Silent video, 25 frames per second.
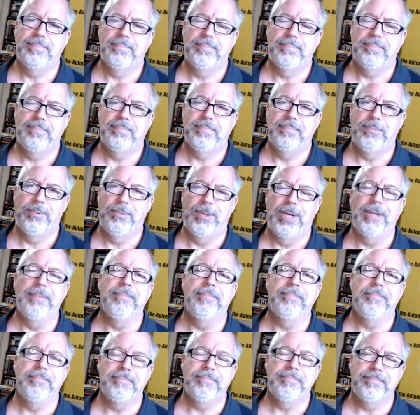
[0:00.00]

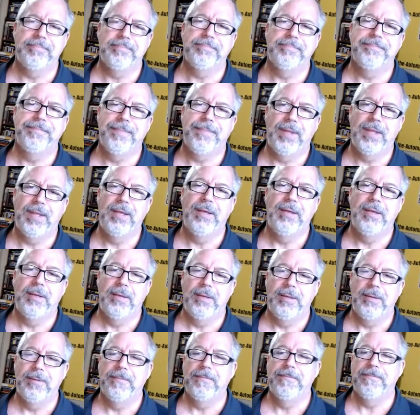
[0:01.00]

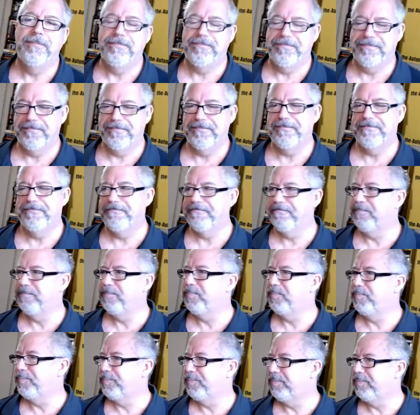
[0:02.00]

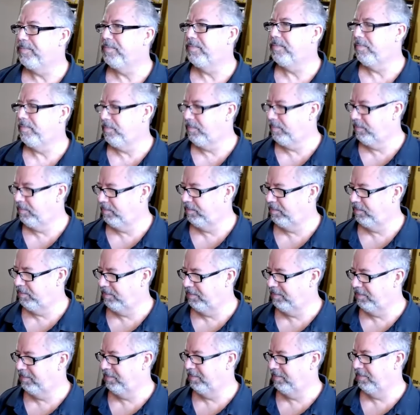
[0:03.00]

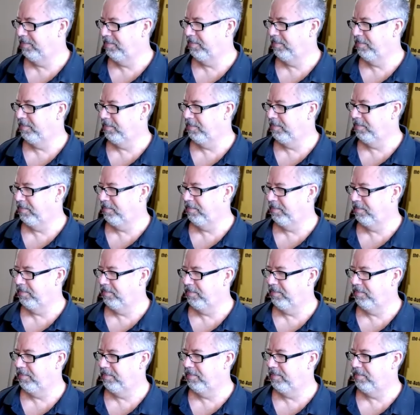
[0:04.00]

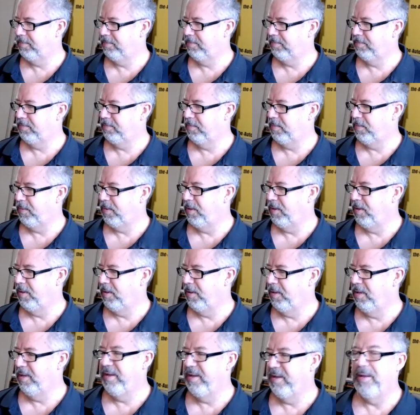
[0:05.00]

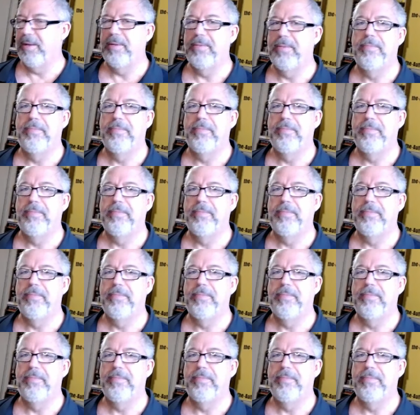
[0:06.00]
No words are spoken by the person on screen.